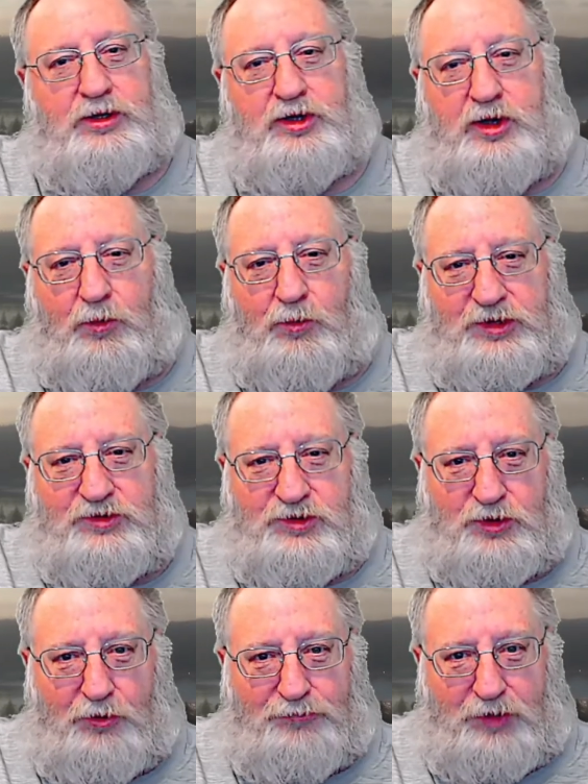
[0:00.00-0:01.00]
going to the
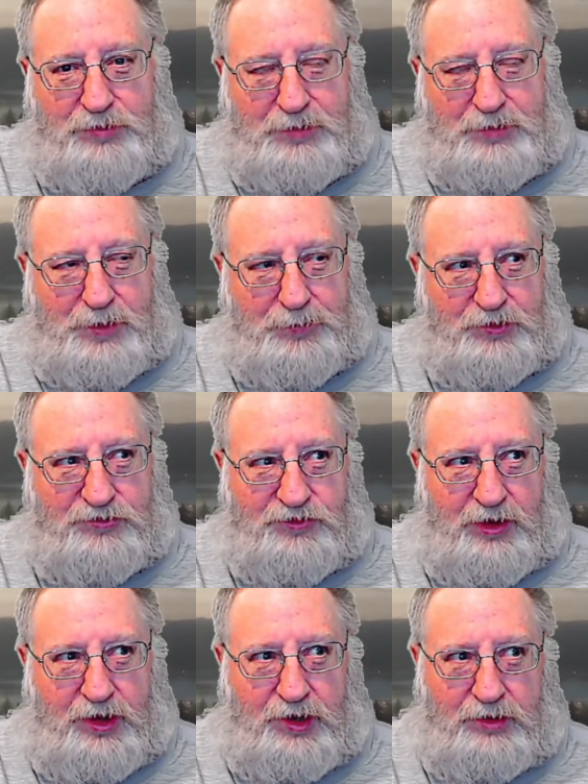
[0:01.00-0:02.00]
GoFundMe people and
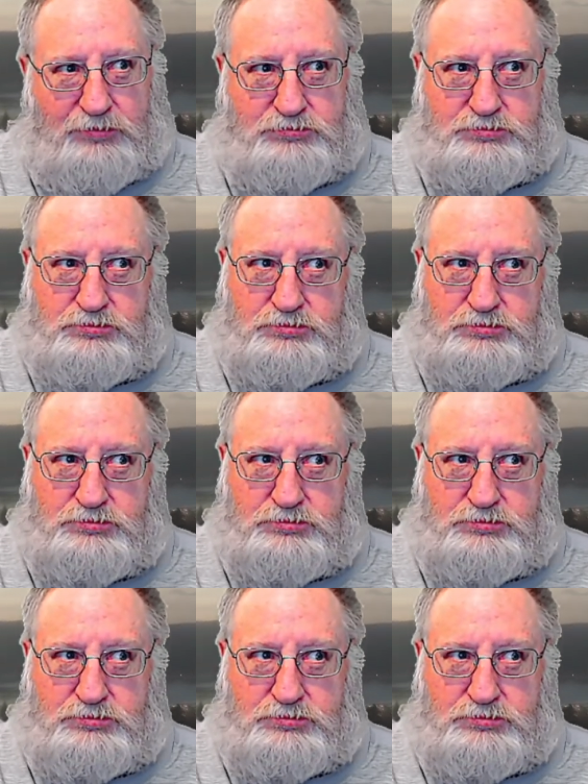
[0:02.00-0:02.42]
saying,